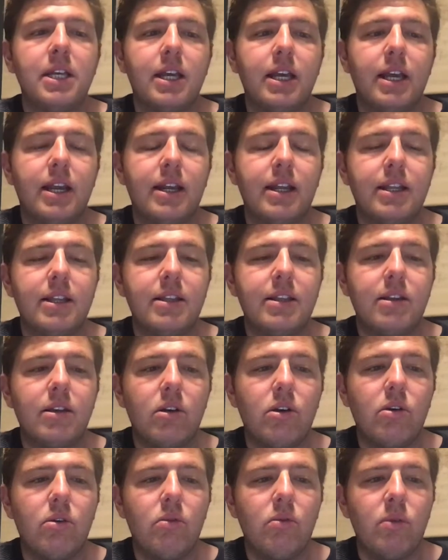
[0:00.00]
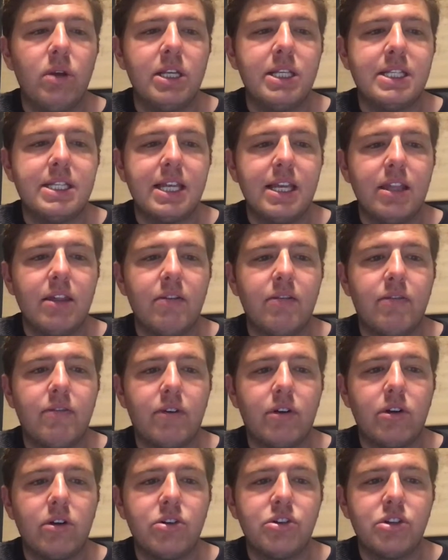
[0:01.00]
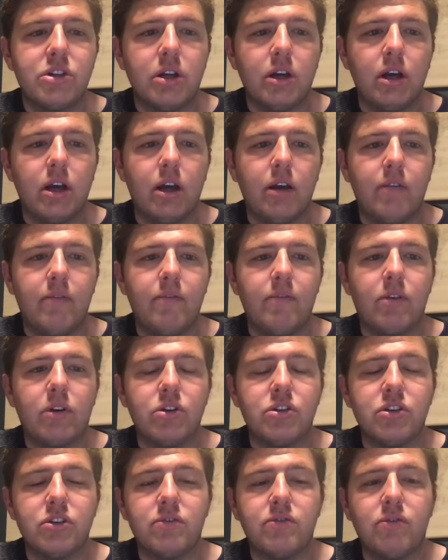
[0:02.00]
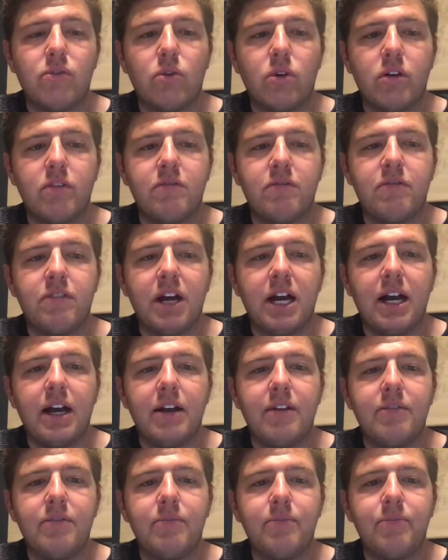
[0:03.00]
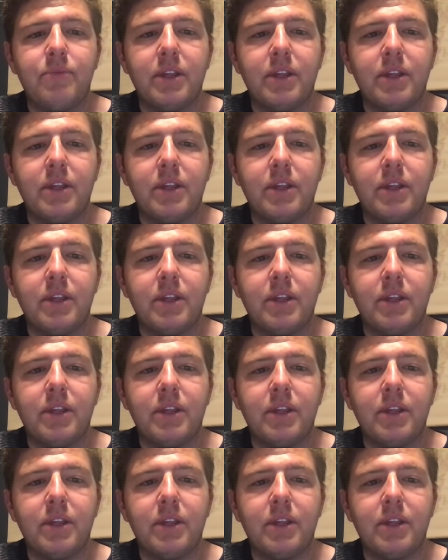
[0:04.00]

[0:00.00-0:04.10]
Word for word: And he, uh, we see the first um, verses 4 and 5,